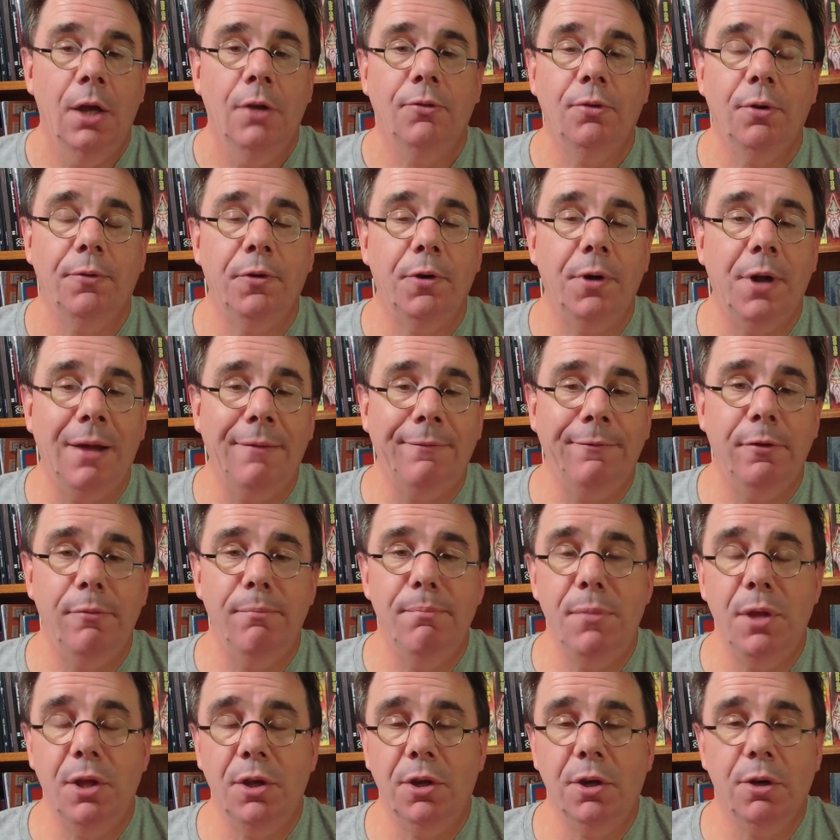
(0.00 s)
So if you're not
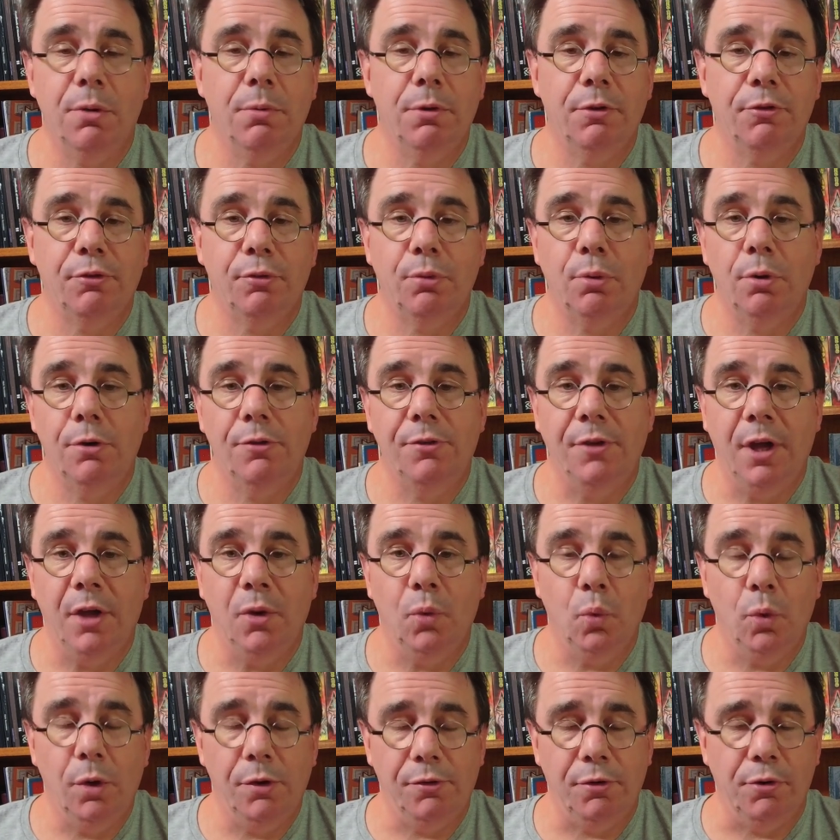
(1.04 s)
familiar with Swords
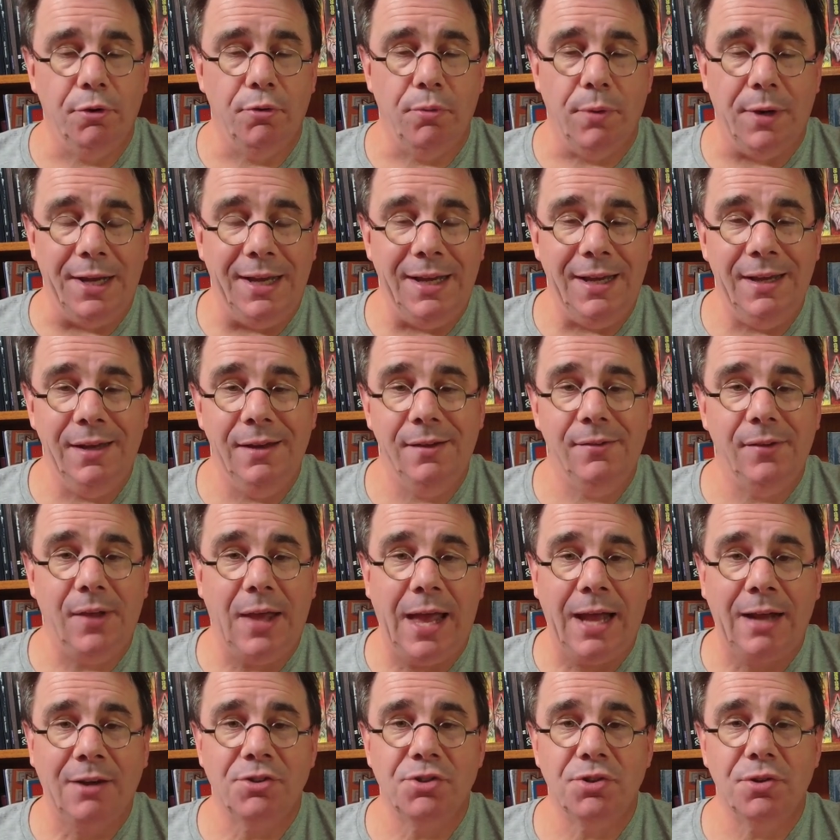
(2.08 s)
and Wizardry, it is
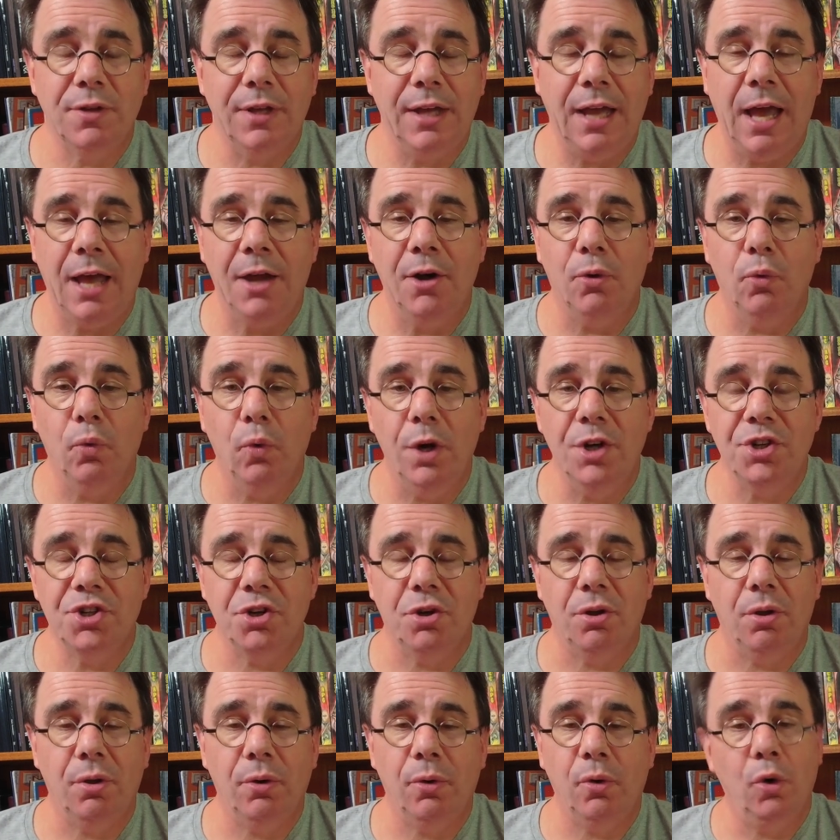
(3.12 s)
actually an
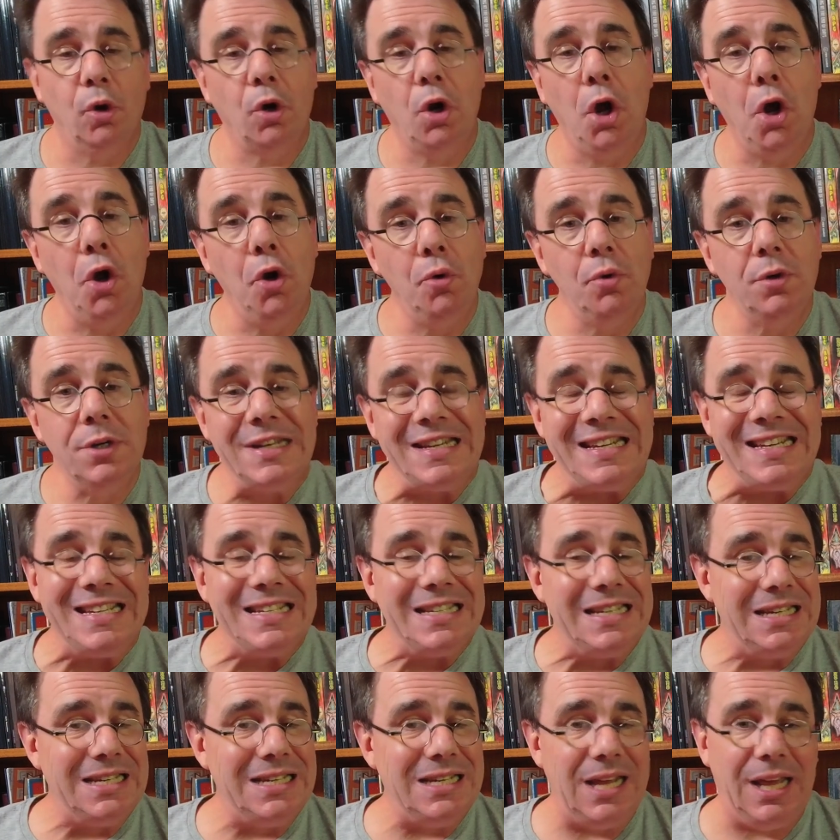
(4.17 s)
original or
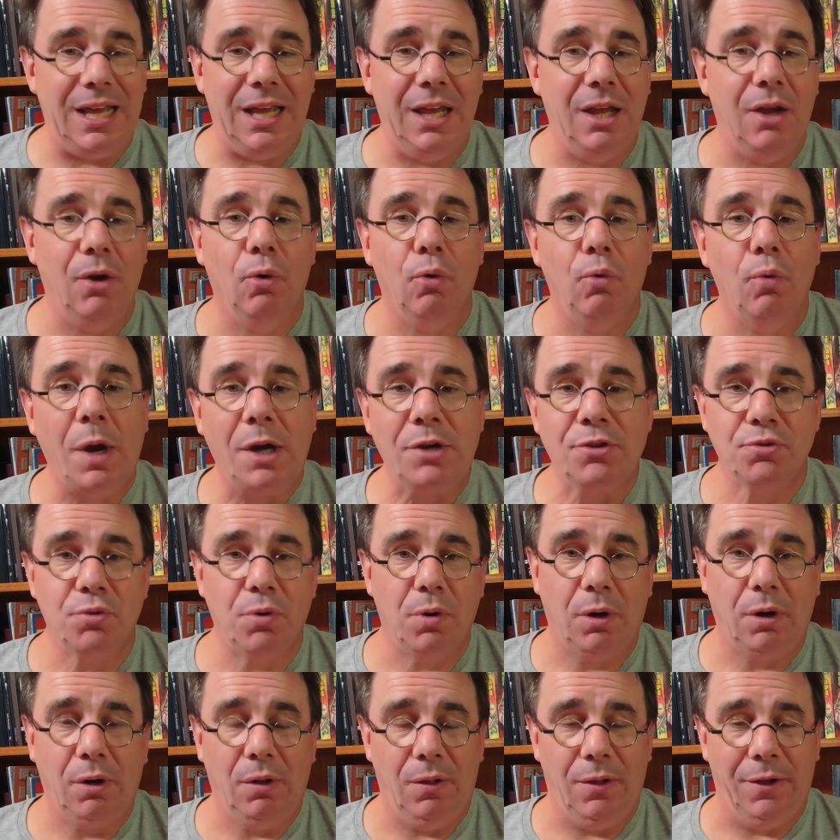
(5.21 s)
OD&D
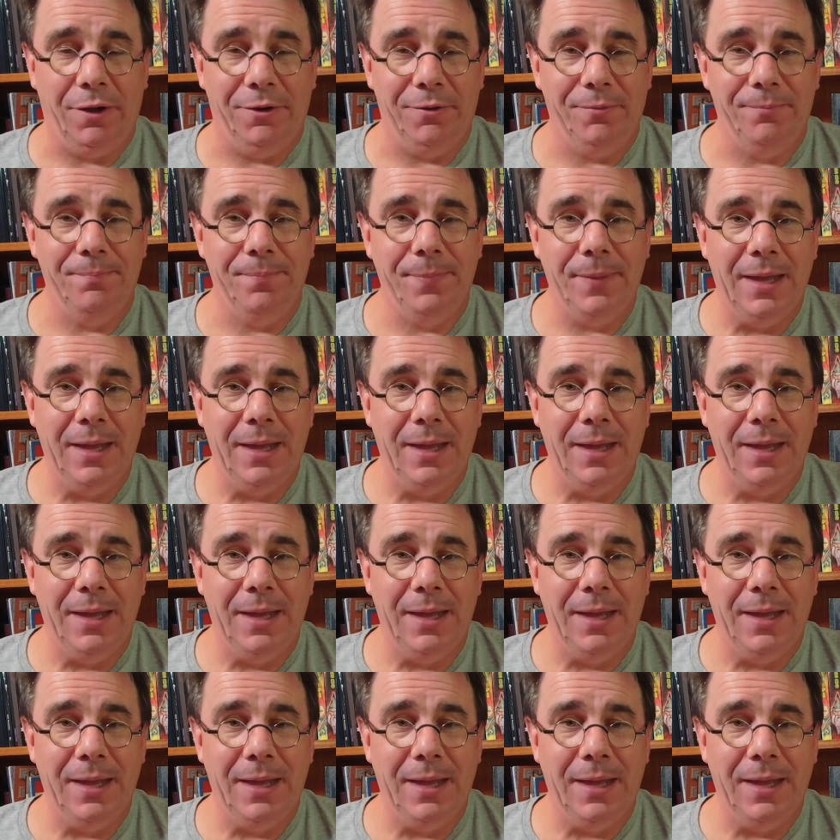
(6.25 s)
retro clone.